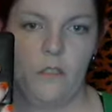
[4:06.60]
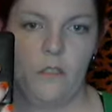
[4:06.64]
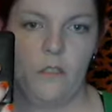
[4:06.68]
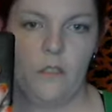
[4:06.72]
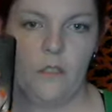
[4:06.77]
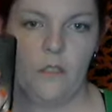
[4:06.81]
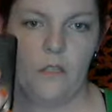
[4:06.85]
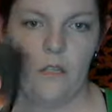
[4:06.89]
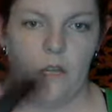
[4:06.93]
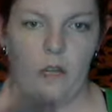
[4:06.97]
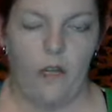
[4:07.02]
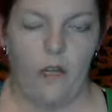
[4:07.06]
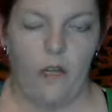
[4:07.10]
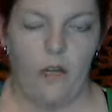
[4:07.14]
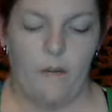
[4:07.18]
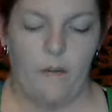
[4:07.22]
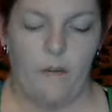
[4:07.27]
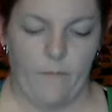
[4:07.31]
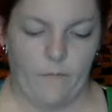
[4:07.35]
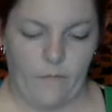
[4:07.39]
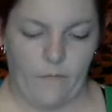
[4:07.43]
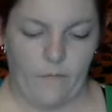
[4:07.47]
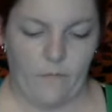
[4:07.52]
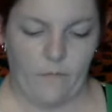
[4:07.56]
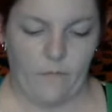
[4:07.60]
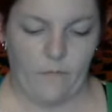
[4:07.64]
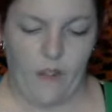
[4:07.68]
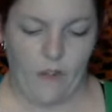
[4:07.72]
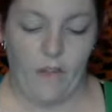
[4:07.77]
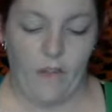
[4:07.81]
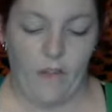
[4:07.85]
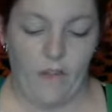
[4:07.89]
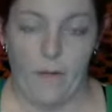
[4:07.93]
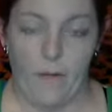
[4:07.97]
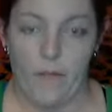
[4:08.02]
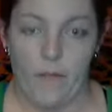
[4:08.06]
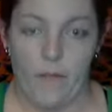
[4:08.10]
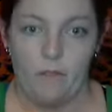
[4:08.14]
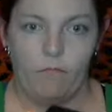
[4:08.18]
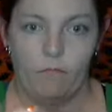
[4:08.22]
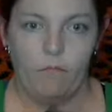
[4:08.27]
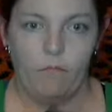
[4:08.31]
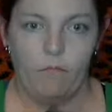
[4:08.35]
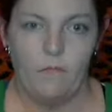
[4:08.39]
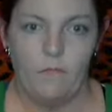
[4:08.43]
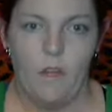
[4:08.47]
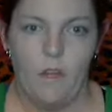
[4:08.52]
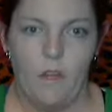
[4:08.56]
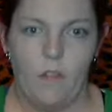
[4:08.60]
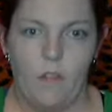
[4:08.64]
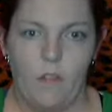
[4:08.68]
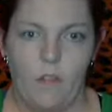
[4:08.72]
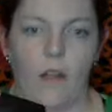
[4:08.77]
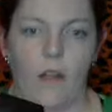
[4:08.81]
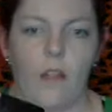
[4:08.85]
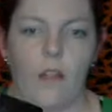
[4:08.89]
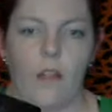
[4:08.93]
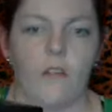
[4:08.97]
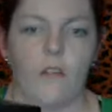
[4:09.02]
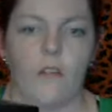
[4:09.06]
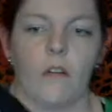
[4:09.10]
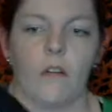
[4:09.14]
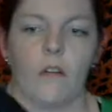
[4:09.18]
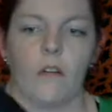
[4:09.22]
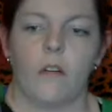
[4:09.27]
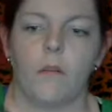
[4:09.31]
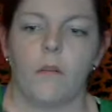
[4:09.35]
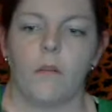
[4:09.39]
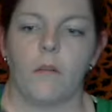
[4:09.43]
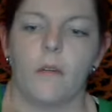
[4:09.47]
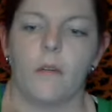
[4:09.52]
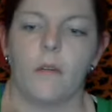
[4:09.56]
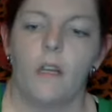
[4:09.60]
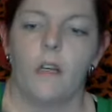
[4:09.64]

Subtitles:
I have my other eyelashes on here, but